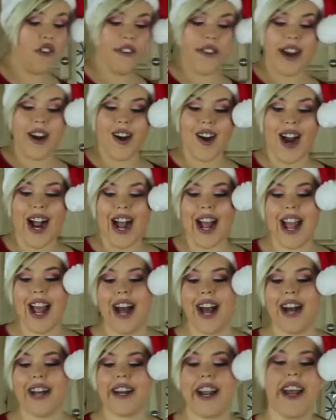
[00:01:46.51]
there I
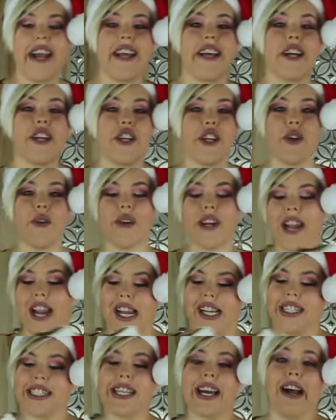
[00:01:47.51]
had a
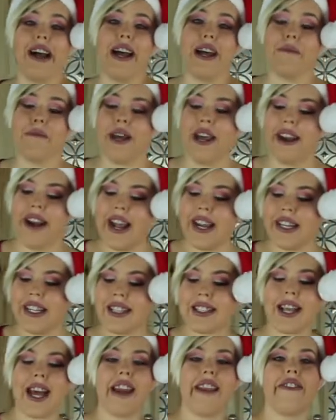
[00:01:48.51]
Q&A time and I
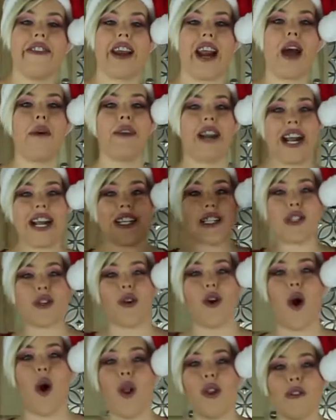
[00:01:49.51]
decided that I would
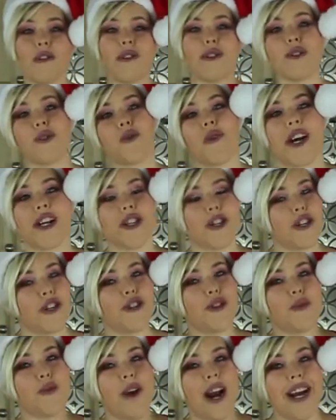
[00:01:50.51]
answer all of those
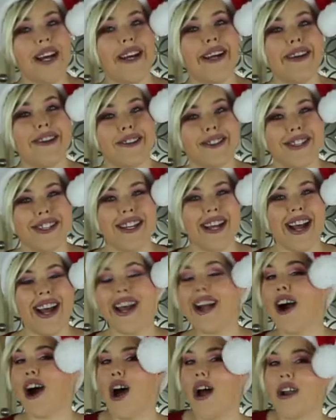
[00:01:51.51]
questions right here
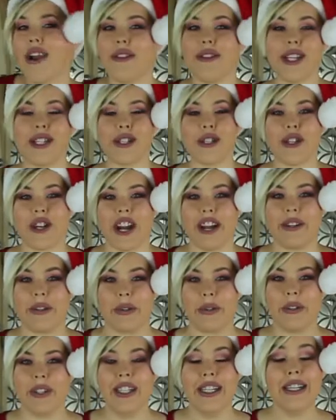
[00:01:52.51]
today on this
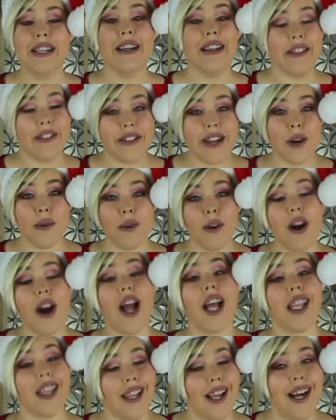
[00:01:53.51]
channel. There were
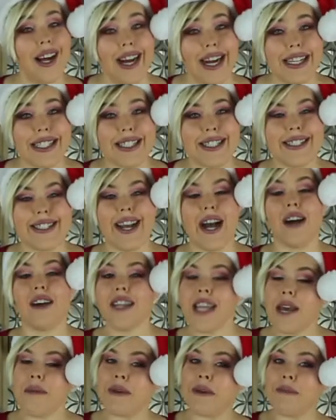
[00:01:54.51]
a lot.
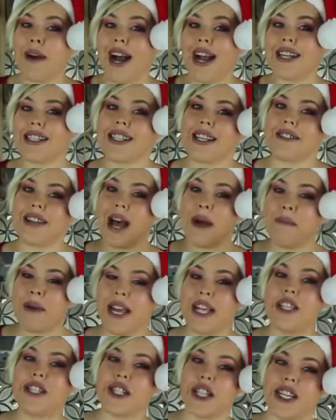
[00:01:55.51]
Now keep in mind that
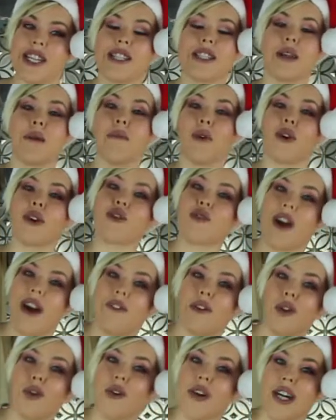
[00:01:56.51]
page is more
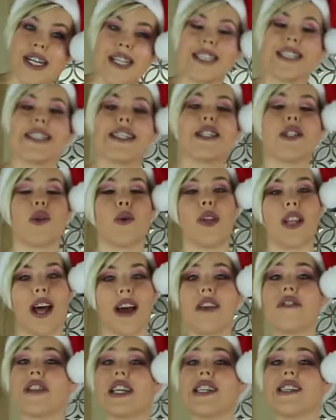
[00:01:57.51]
travel oriented so a
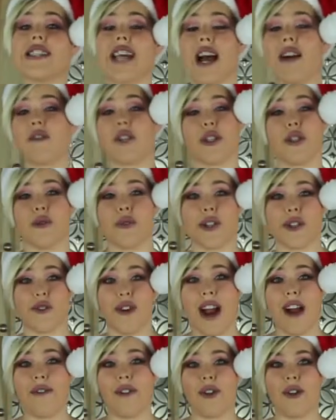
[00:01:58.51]
lot of these have to do with
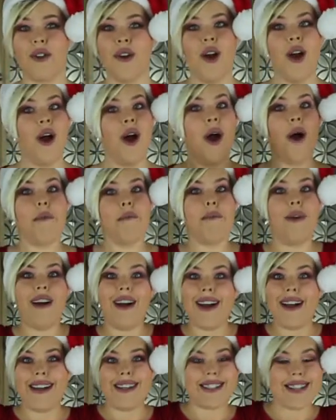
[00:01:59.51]
travel
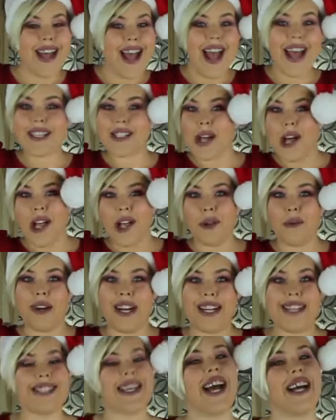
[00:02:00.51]
but as
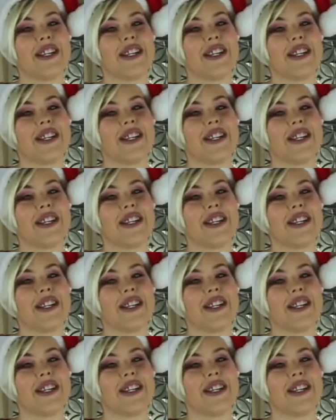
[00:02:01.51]
always